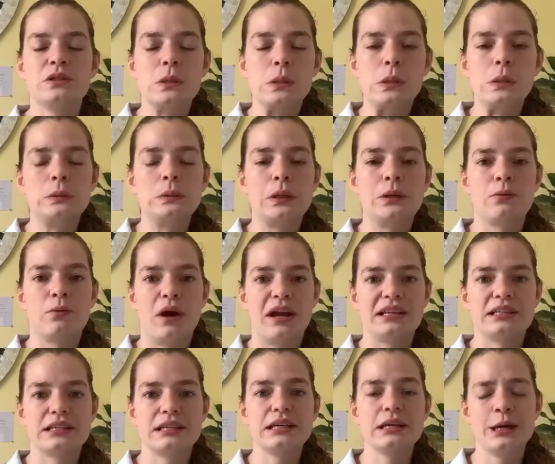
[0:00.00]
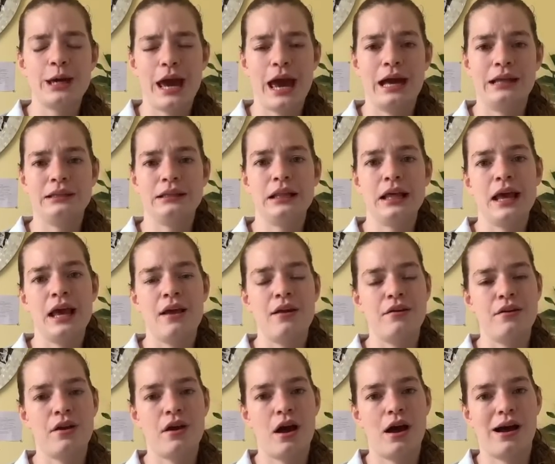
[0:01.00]
whole lot of waiting. And
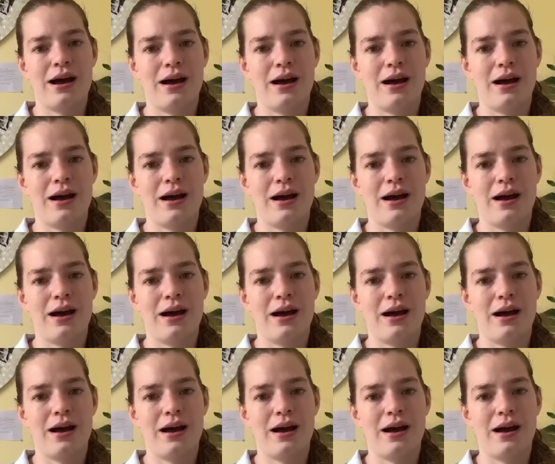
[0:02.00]
then